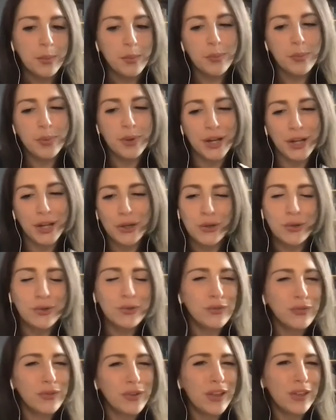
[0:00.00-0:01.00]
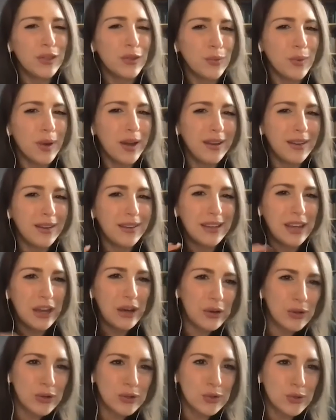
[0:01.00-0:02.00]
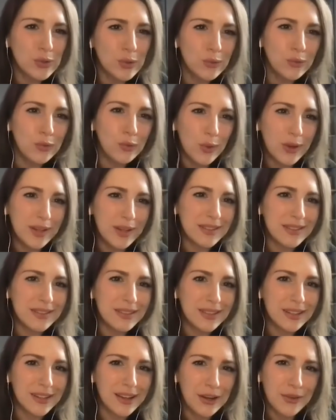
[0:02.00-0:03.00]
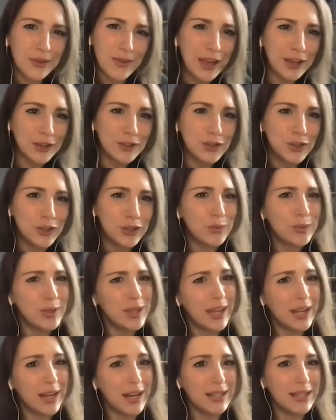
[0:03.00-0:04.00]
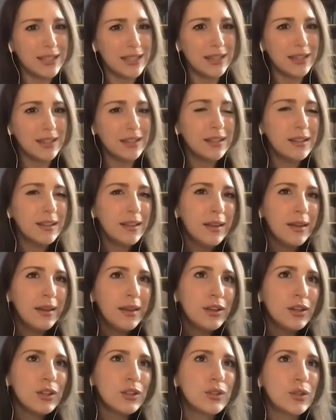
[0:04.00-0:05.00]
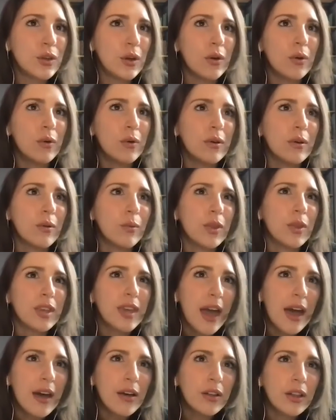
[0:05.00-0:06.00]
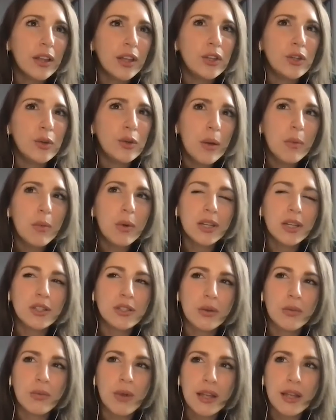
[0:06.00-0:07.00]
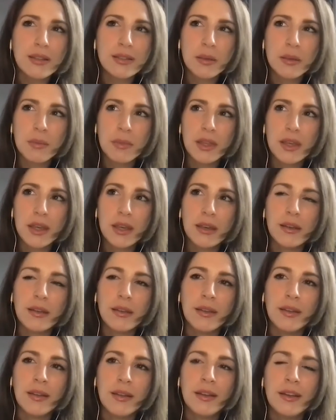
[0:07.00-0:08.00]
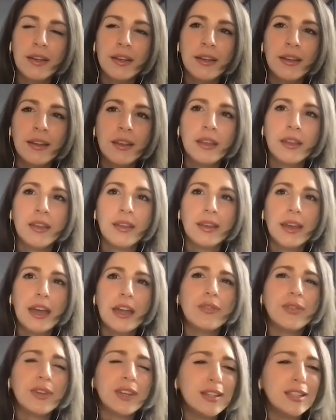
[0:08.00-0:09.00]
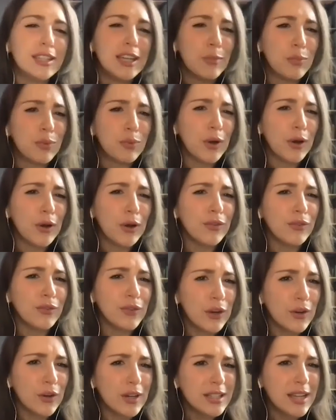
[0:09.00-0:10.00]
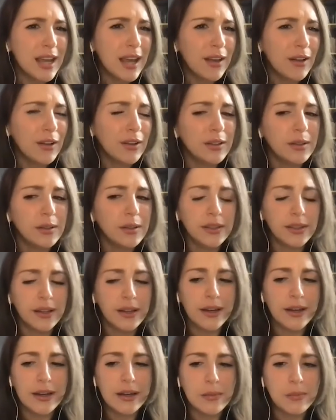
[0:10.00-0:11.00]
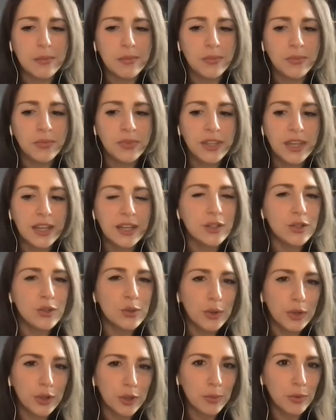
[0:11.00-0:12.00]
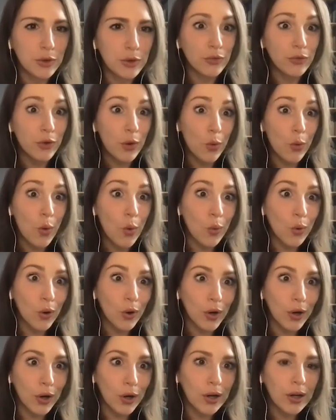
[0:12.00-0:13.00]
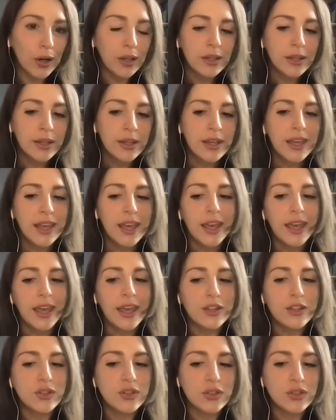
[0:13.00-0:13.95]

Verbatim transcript: but I couldn't find the right character or voice to kind of execute that idea. So with Cackle, I knew I wanted to write something kind of a contemporary fairy tale, um, get into a little bit of folk horror. And